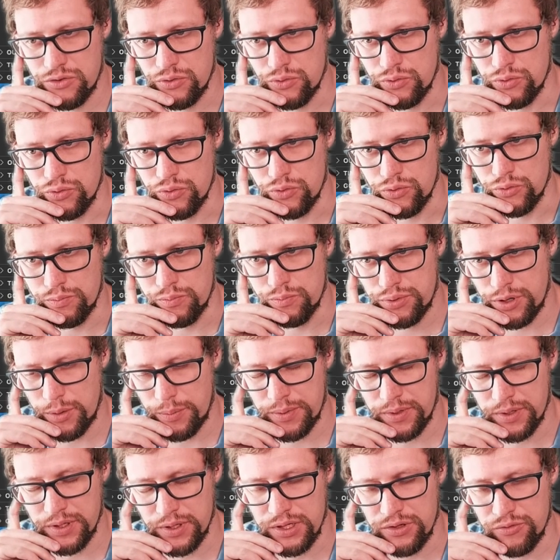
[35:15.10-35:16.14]
to
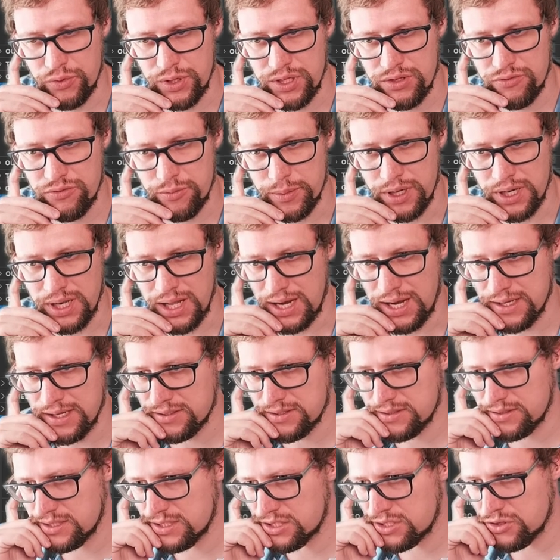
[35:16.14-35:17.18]
properly read from the
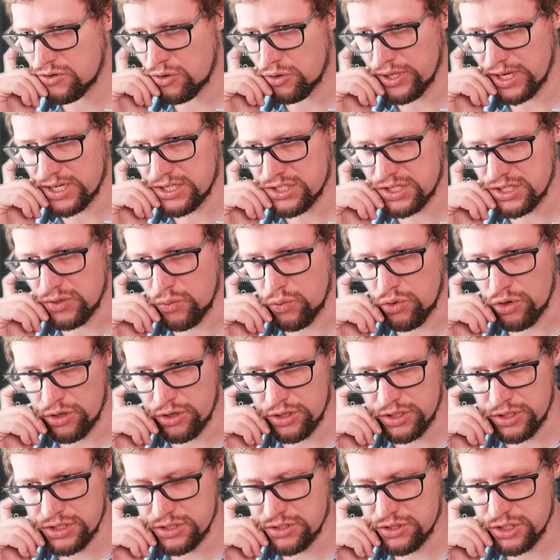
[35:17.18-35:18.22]
client. This code actually
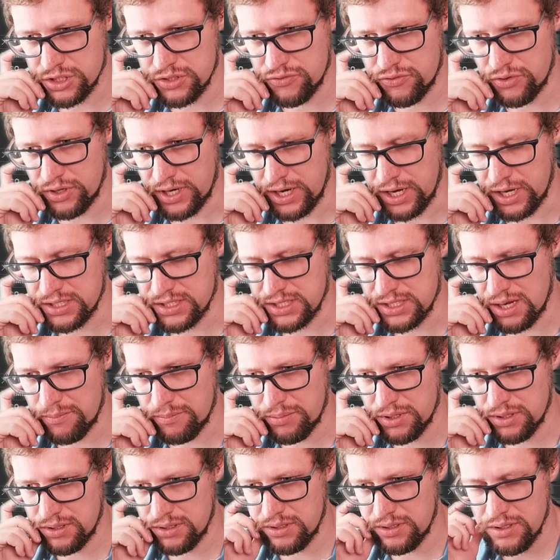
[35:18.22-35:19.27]
works just for our
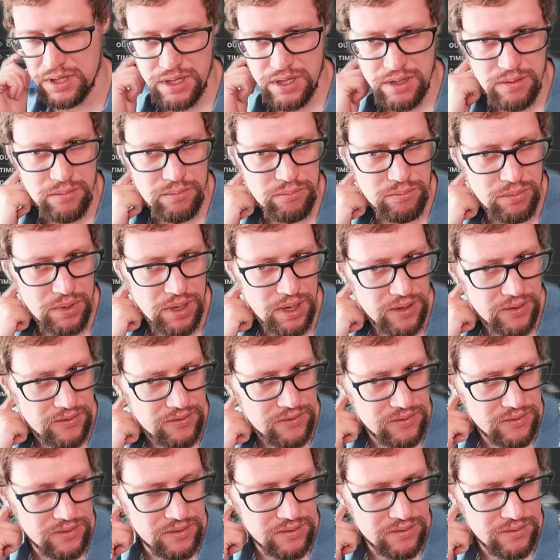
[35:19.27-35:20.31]
example,
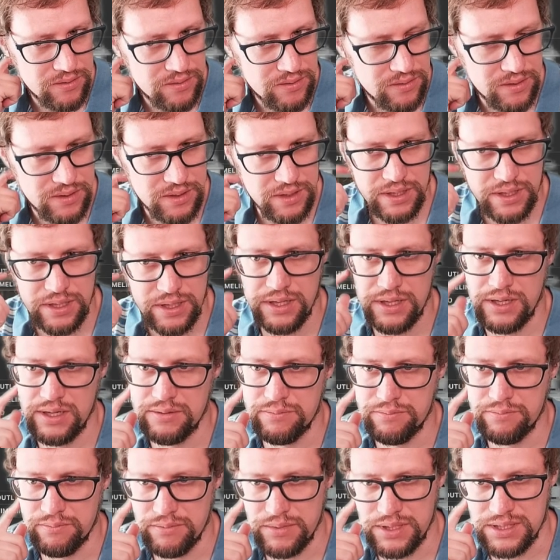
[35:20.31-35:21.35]
but
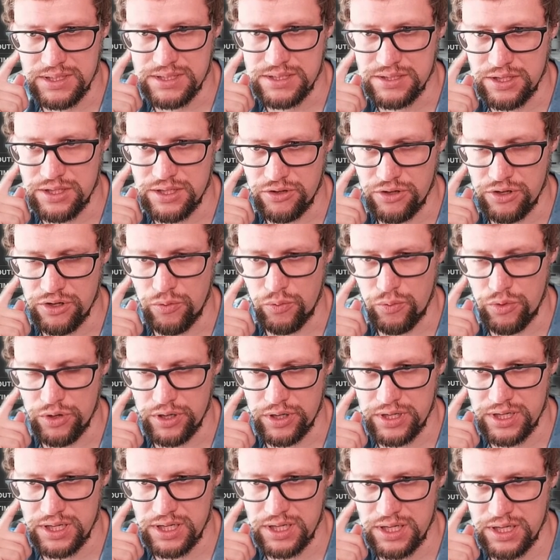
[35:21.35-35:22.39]
it's not gonna
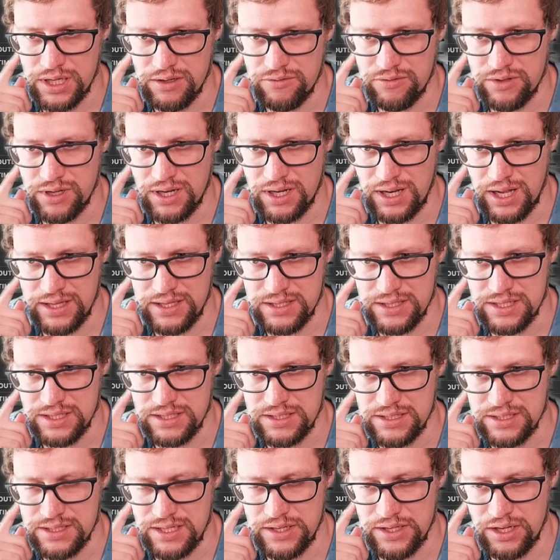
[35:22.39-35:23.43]
work if the client is
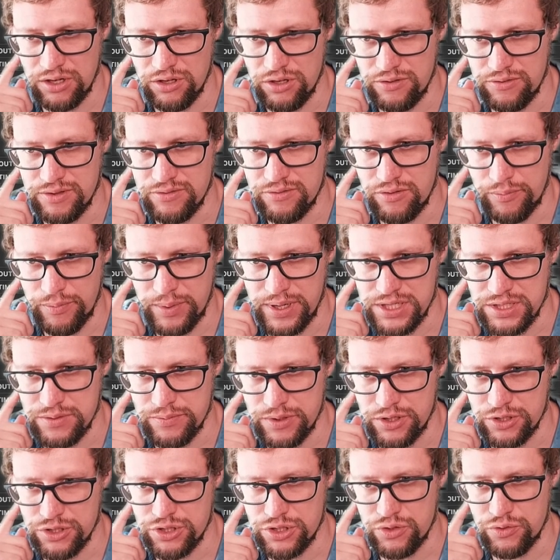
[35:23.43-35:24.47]
sending a lot of
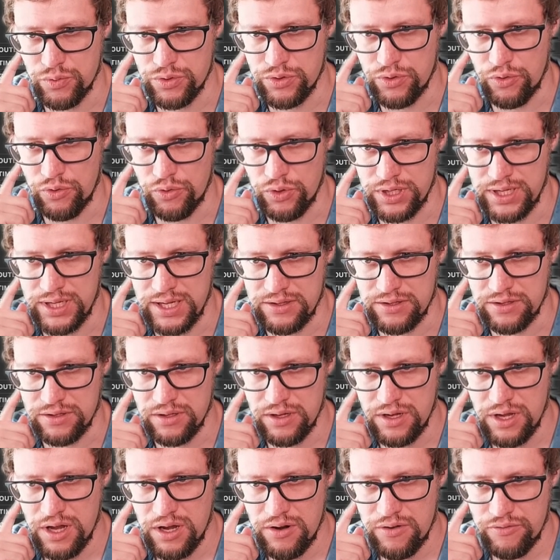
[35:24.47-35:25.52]
information, because you could only get
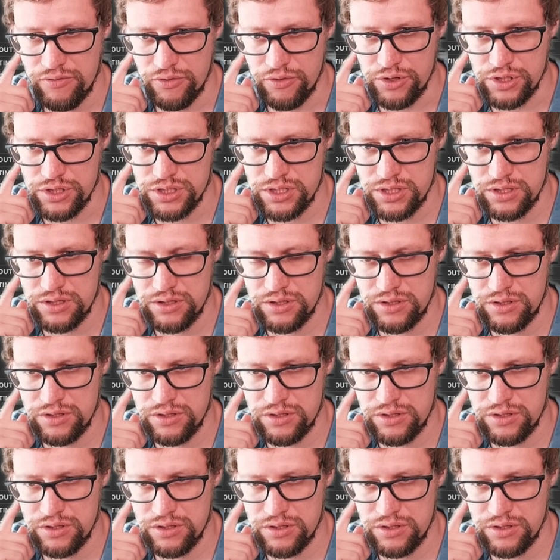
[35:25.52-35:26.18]
the first